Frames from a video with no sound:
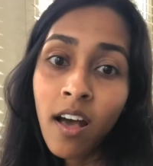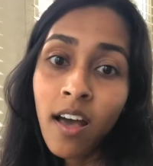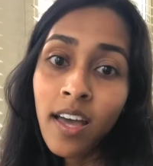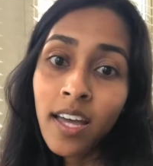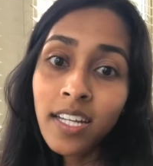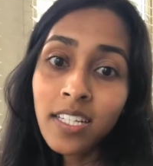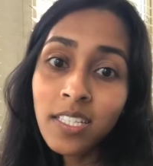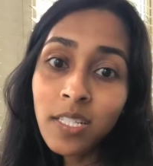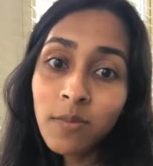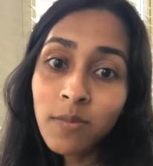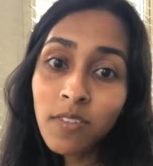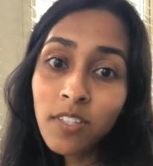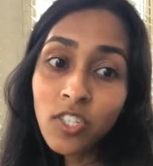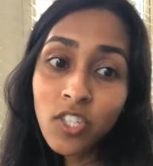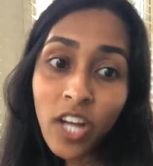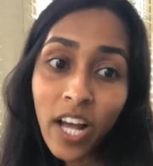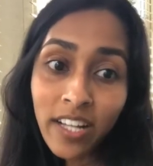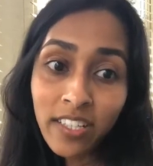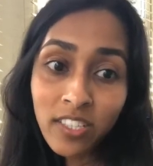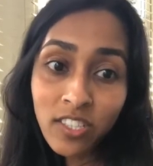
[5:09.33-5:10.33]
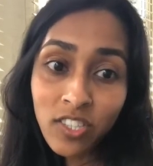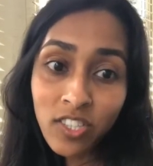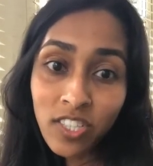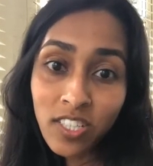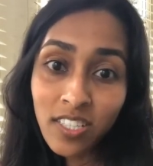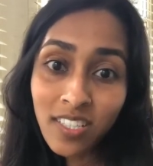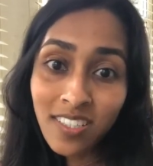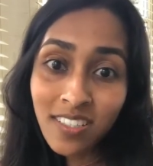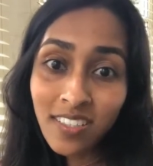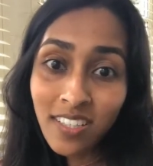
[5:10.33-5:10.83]
In terms of the
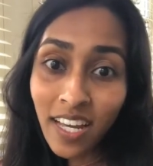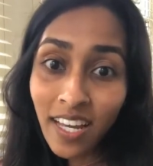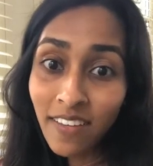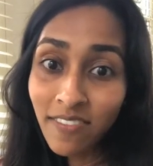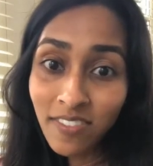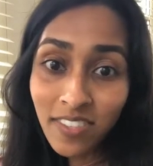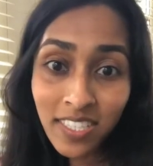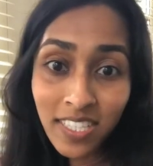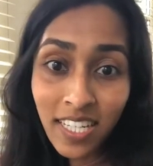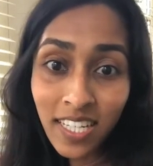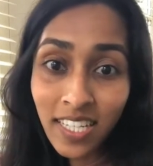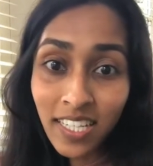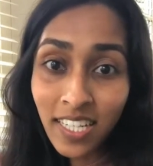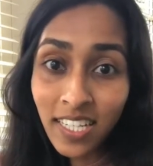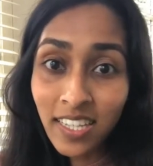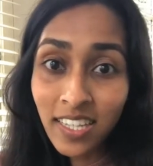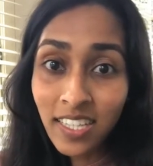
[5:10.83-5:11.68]
challenges, I have to say like